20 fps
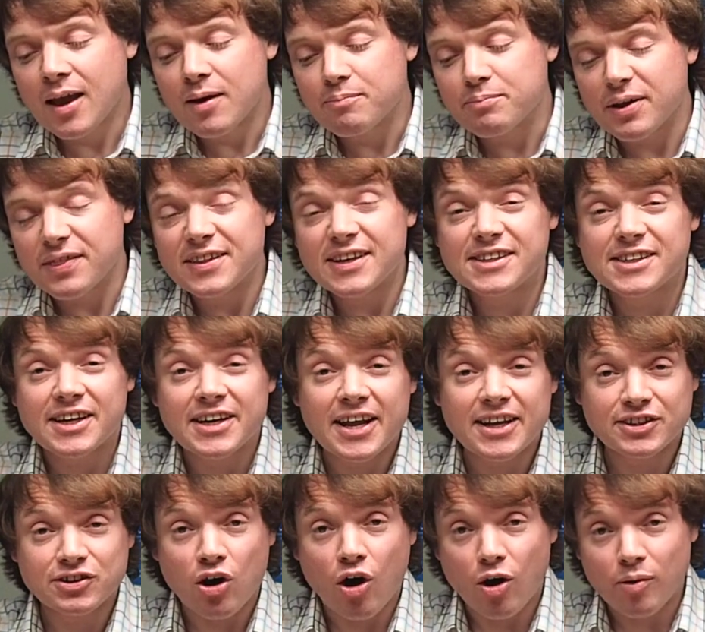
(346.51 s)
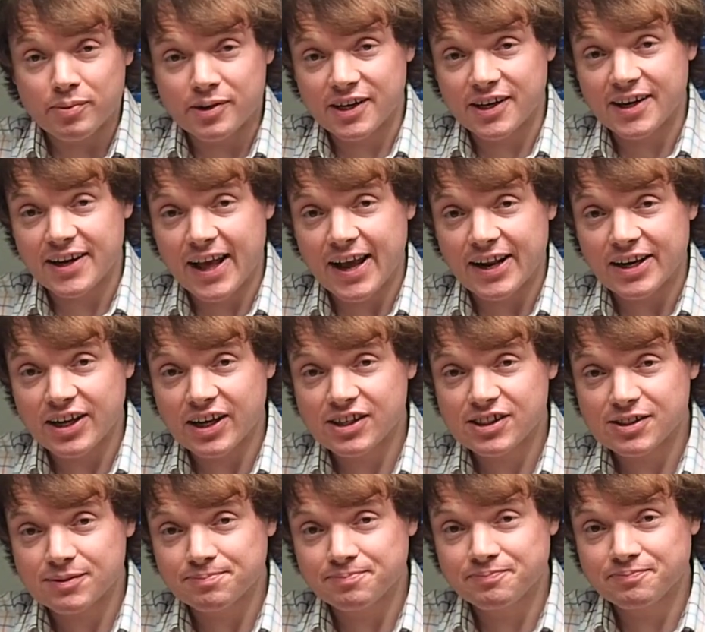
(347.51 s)
But these are less common in English,
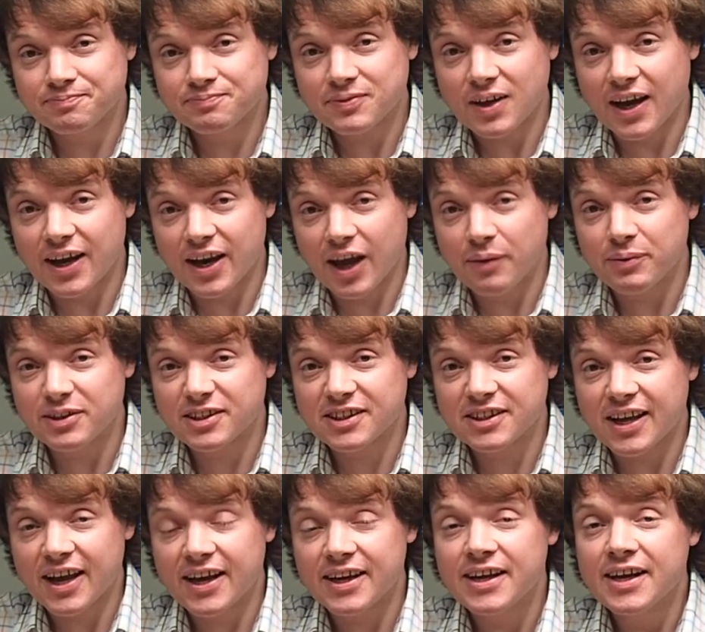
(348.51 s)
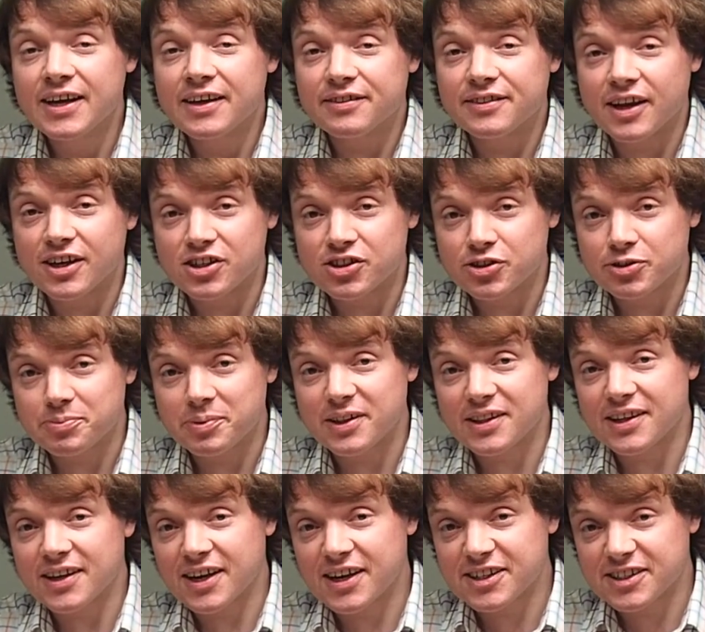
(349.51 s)
and I would say they should be
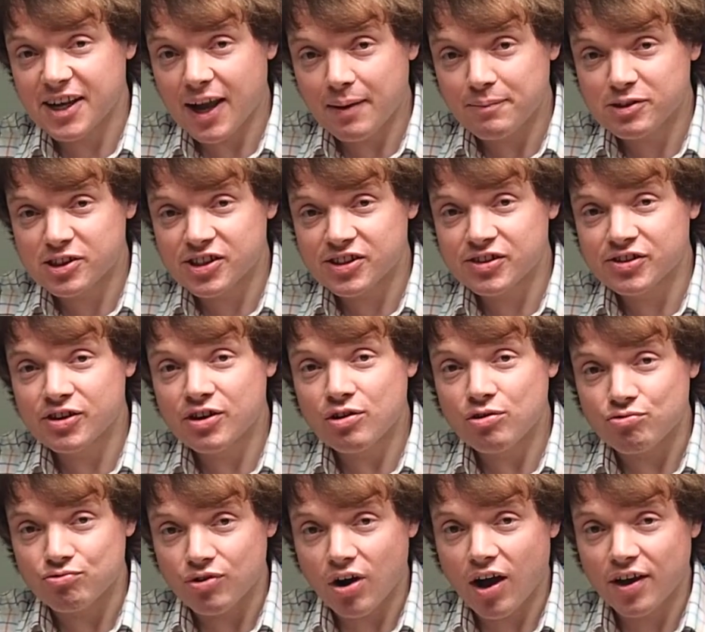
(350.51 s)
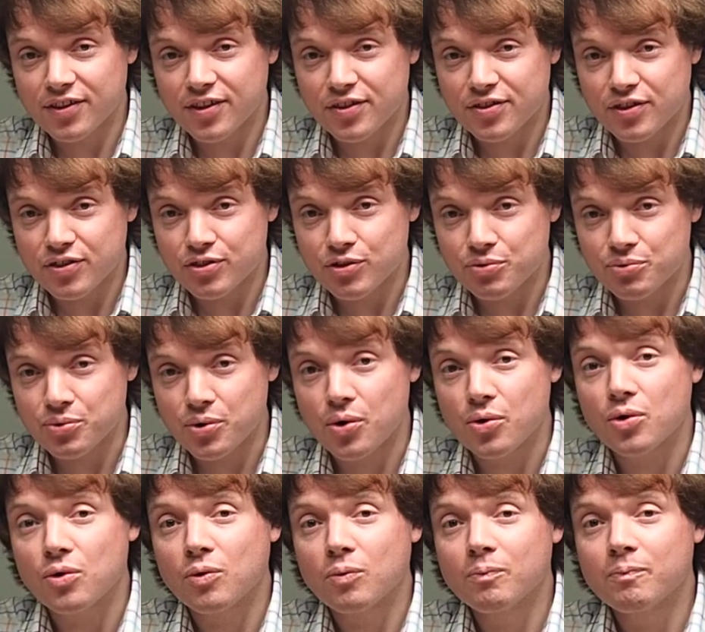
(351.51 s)
the exception rather than the
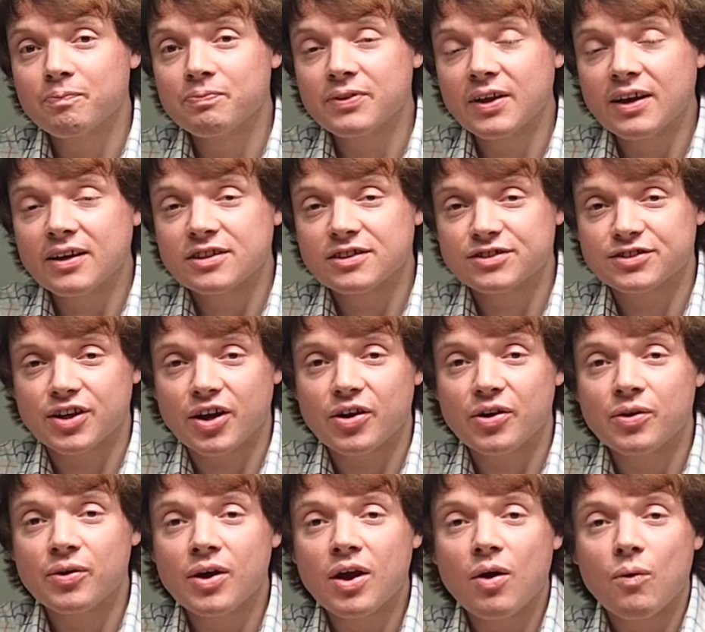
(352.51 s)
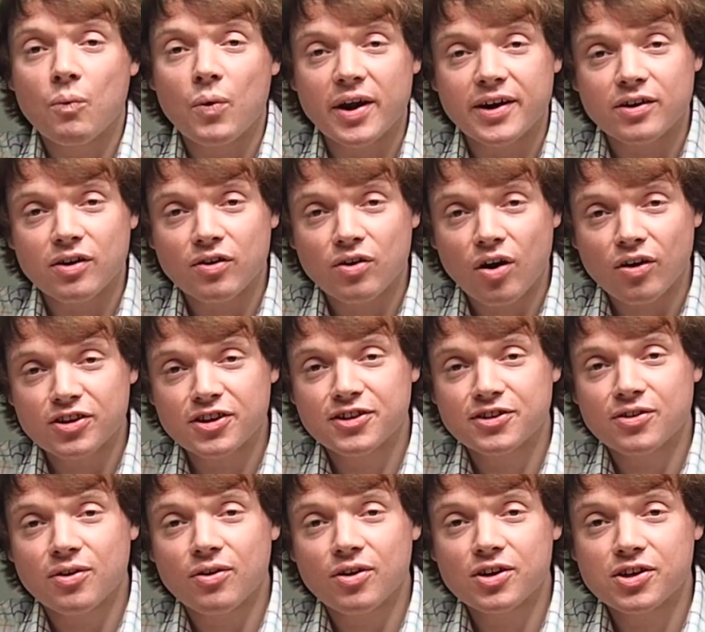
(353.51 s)
rule. So when you're not
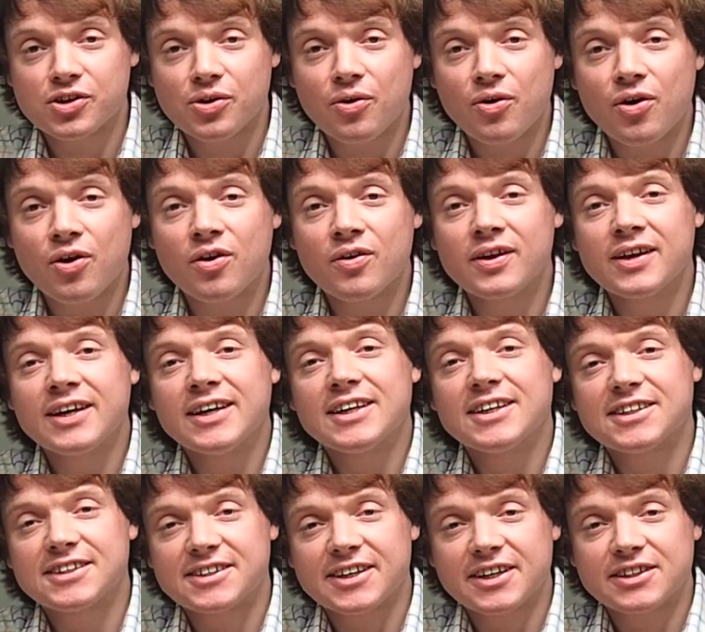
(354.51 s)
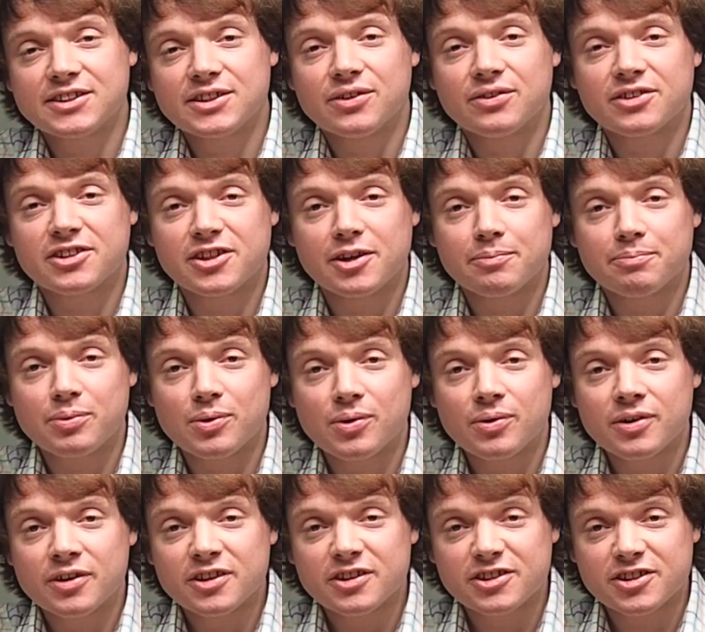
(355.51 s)
sure, stick to your
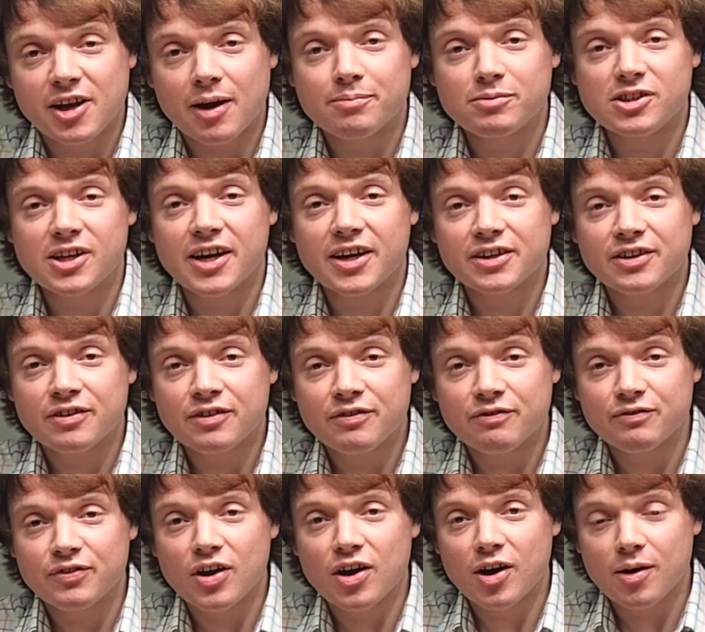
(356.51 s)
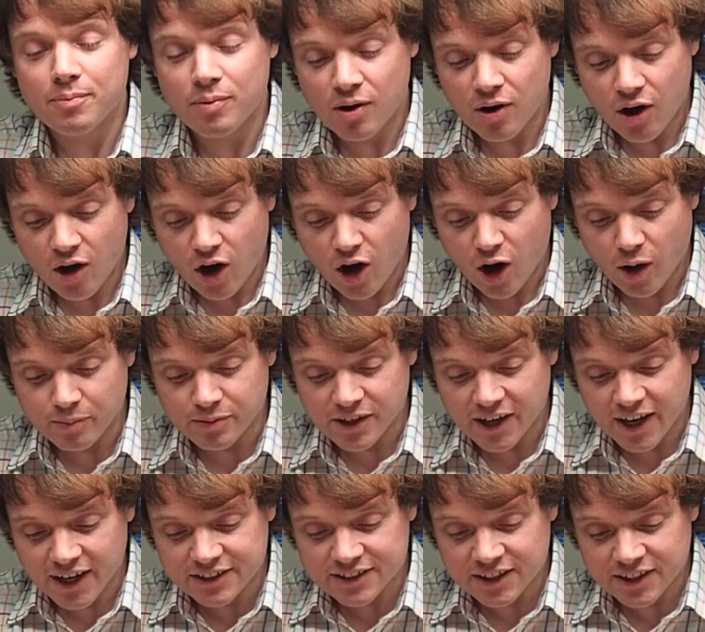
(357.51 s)
simple subject, verb,
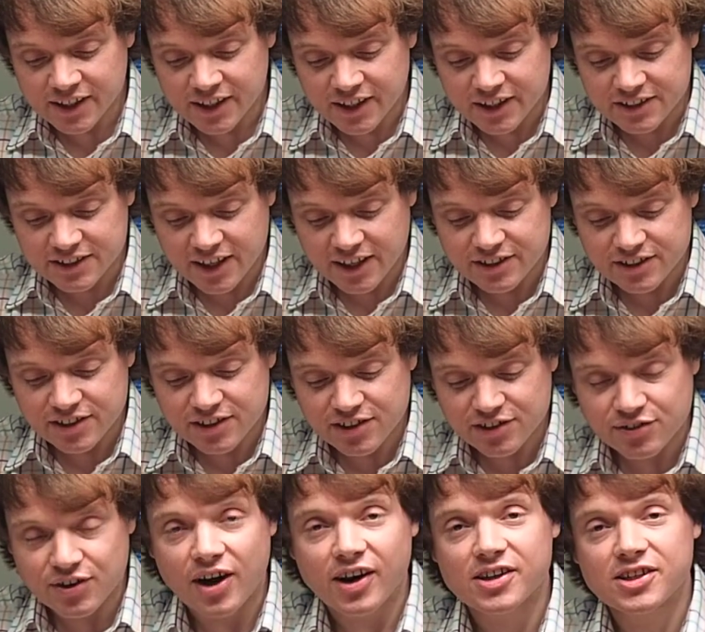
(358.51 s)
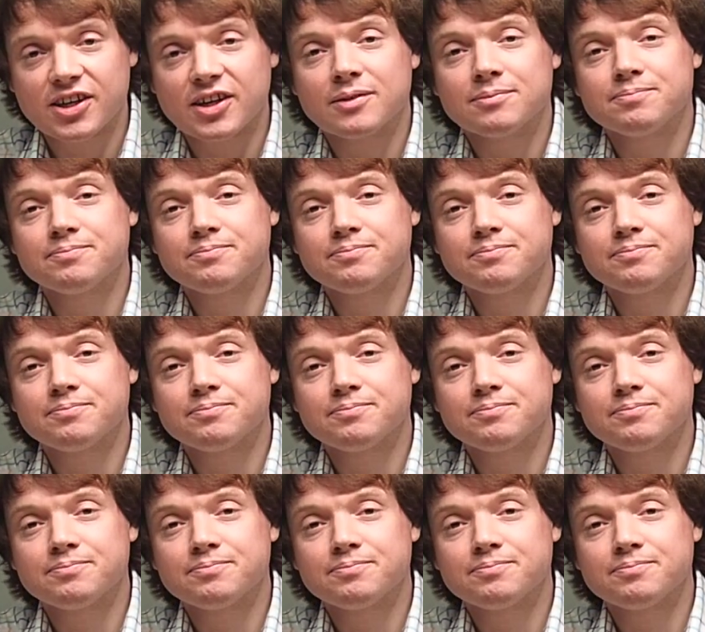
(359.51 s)
object sentence structure.